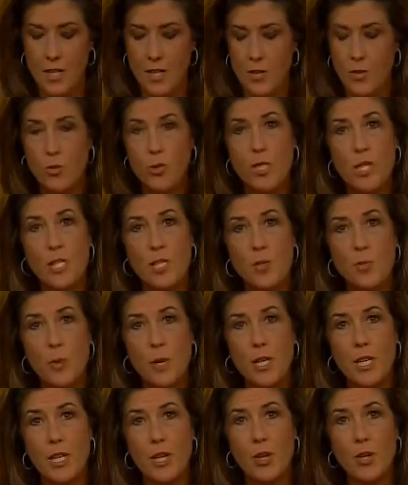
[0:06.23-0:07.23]
News 10's
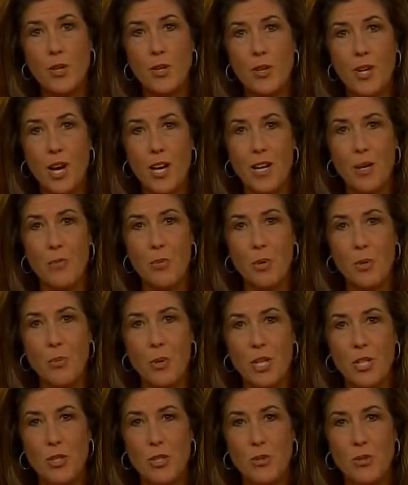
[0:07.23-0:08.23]
Brittany Earle caught up with
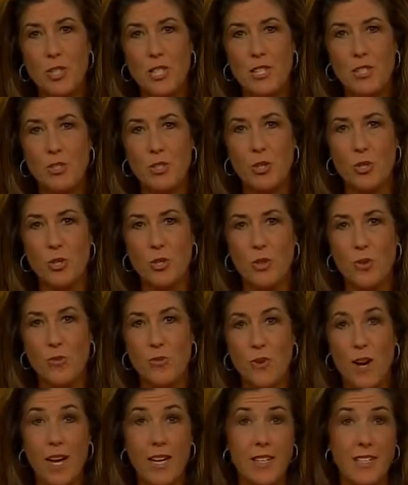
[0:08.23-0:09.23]
one new teacher who
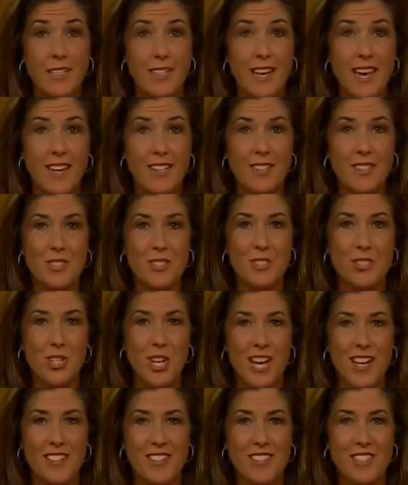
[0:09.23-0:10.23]
finally landed the
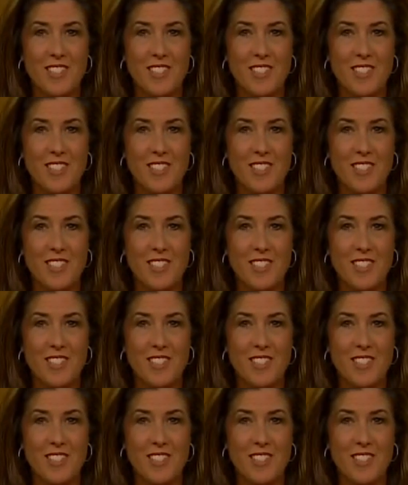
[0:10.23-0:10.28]
chance